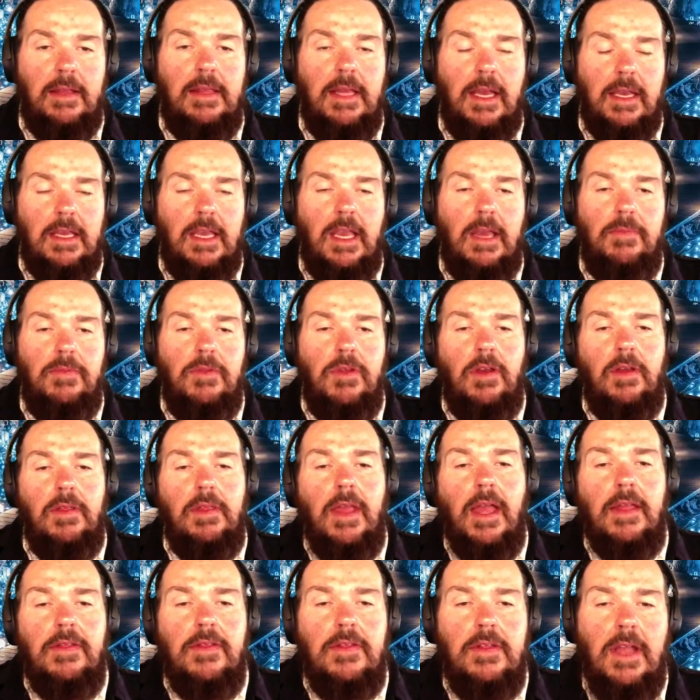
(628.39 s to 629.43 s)
That keeps you in
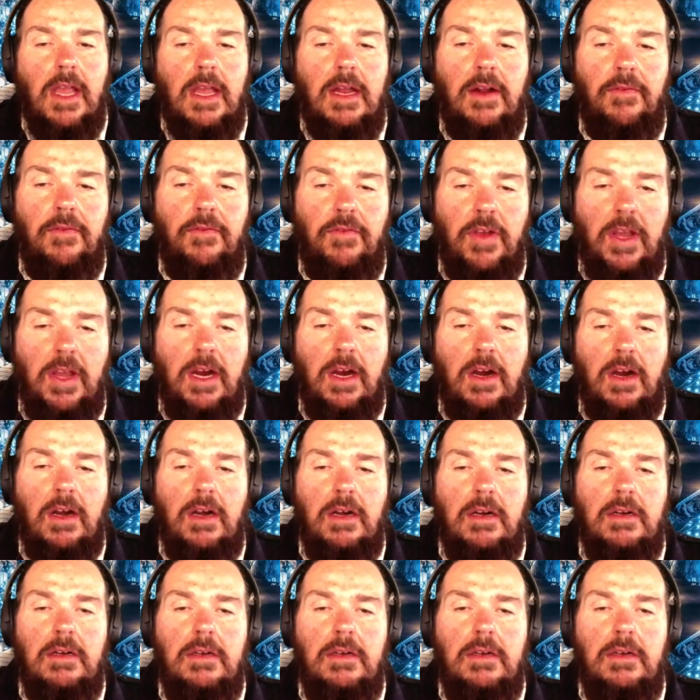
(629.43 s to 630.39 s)
that state of fear.